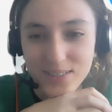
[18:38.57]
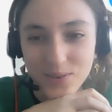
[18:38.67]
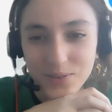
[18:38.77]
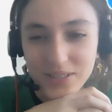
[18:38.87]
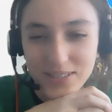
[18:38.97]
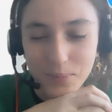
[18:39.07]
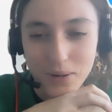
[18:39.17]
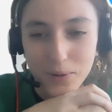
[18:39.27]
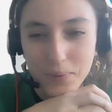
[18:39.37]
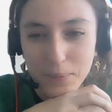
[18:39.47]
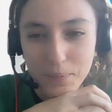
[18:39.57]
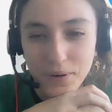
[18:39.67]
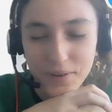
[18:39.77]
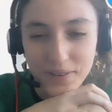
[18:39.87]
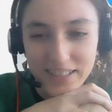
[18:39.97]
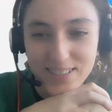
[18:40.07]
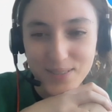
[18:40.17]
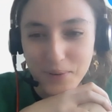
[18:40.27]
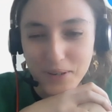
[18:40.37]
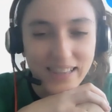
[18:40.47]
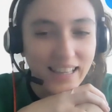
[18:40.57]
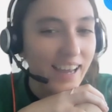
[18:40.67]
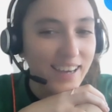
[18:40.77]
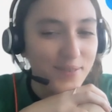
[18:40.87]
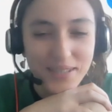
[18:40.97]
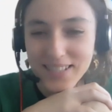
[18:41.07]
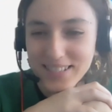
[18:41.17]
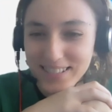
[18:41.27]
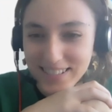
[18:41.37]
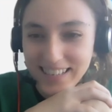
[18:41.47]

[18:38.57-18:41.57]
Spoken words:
You know, it's about people, it's about lives, it